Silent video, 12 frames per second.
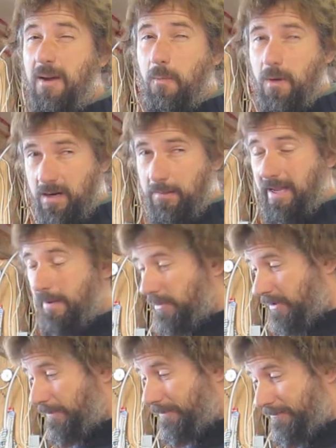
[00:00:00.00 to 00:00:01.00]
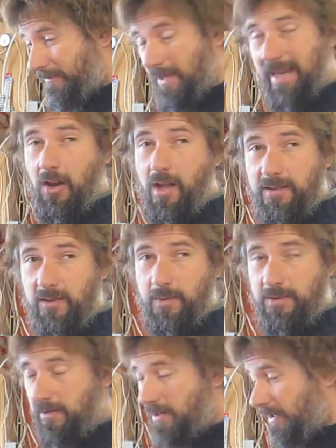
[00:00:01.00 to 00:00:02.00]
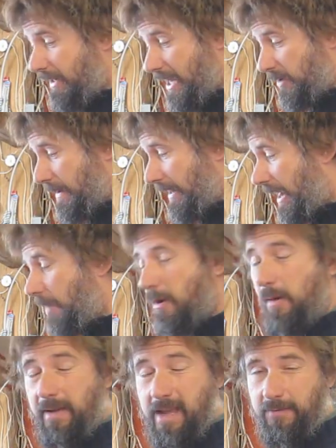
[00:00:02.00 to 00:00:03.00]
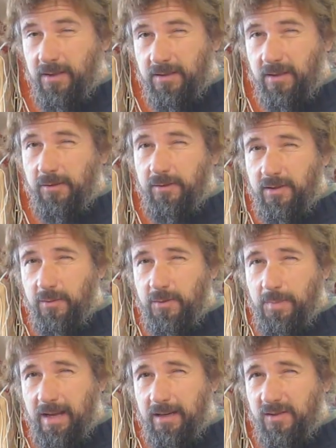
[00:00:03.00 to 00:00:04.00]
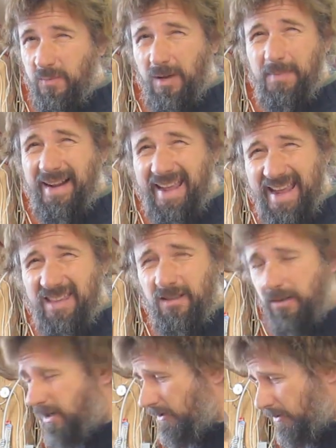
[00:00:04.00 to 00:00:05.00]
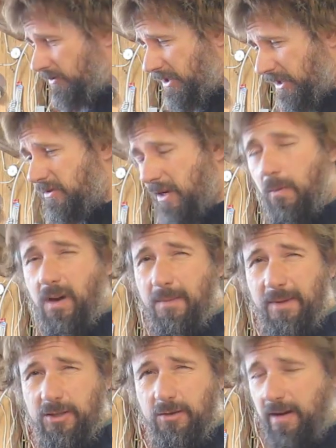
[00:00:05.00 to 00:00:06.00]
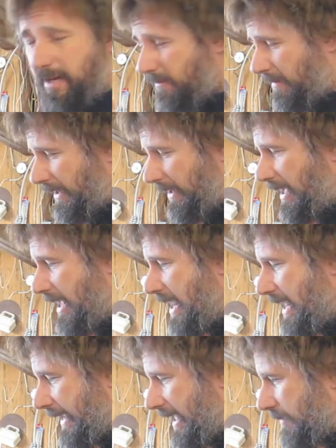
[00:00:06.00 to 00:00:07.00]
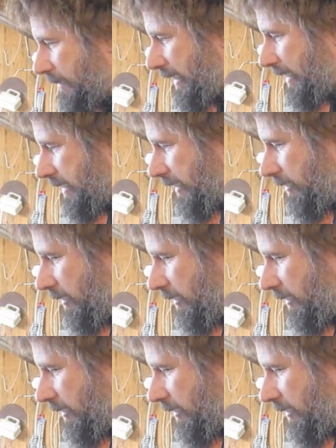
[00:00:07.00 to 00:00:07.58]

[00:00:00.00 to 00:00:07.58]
want to be able to get lots of switches on the dash panel. I'll probably have an auxiliary switch panel as well, but I hate the look of those things, so I wanted to make sure I could get as many as I could